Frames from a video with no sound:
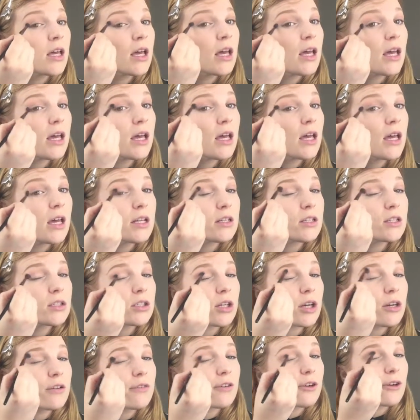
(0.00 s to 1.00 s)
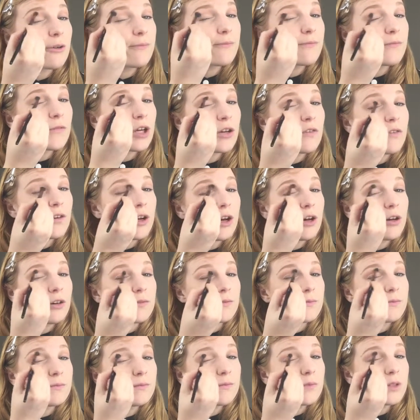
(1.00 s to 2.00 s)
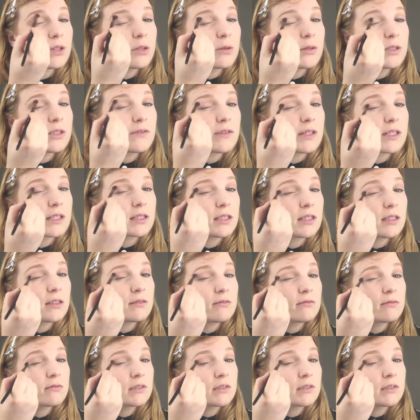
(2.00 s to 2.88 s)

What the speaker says: and just go for it. Go for gold. Can always fix it.